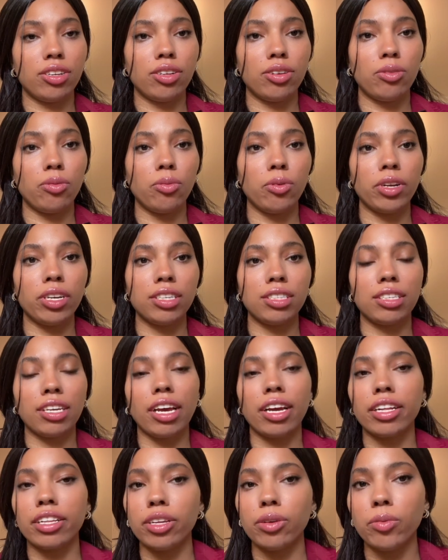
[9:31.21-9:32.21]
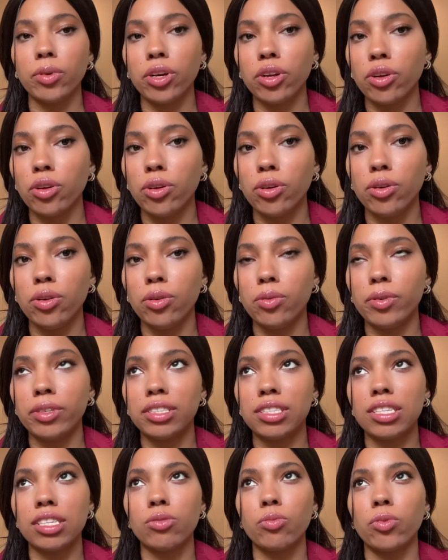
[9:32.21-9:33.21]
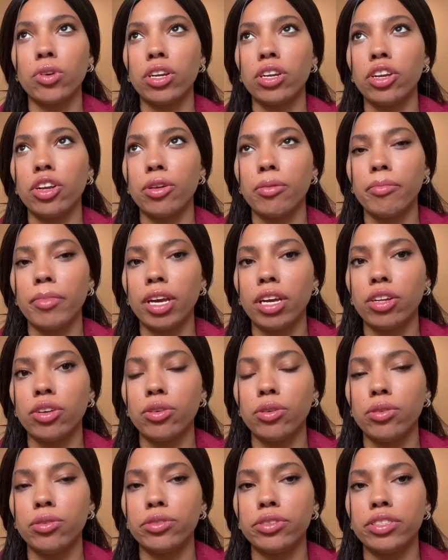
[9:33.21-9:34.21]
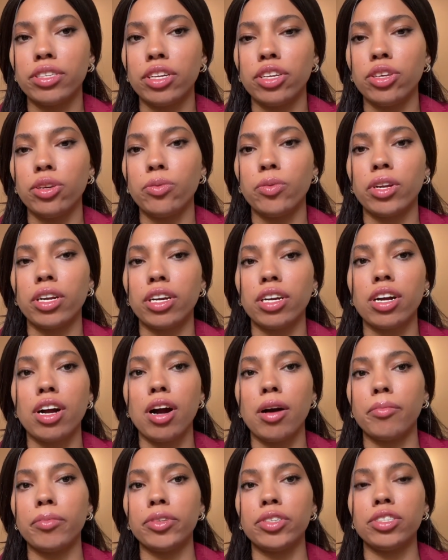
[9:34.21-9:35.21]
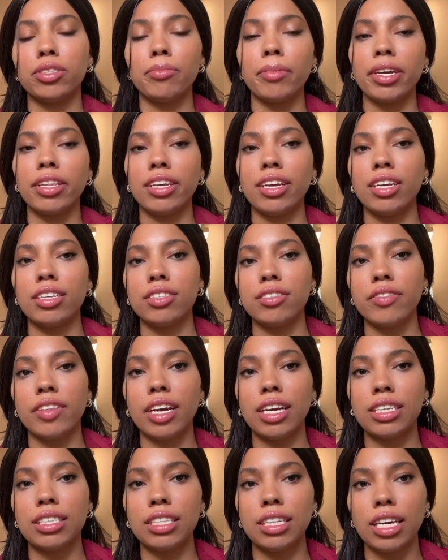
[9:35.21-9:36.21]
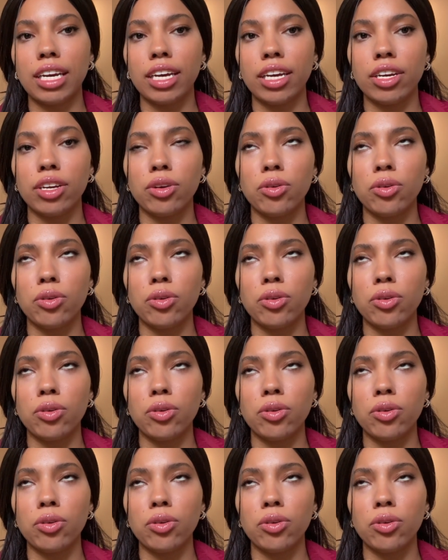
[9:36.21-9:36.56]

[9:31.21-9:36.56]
What goal, what's one of your main goals that you want to accomplish by the end of that day?